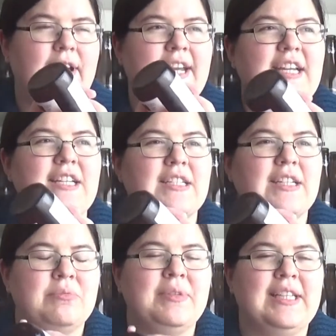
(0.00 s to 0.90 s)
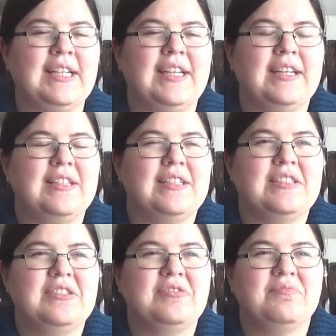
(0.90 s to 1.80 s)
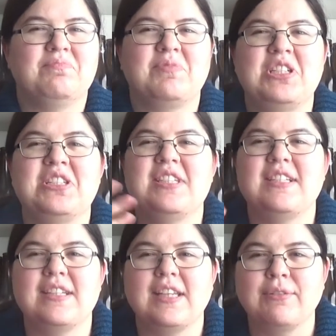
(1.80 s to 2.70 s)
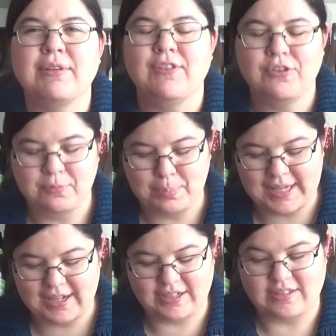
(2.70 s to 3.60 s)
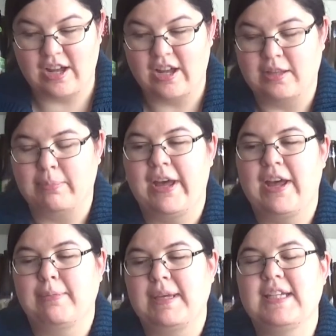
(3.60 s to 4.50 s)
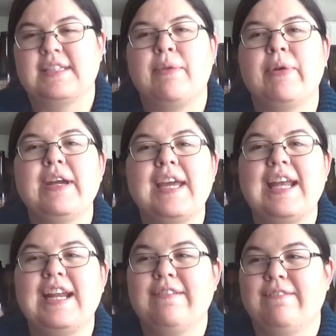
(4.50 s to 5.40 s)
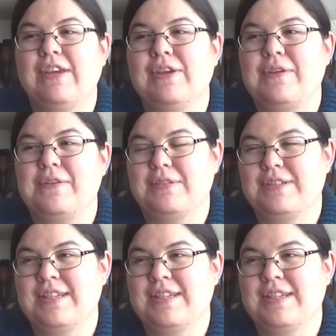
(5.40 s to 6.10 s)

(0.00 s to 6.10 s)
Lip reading: I didn't really consistently review beers on the blog because they weren't getting views.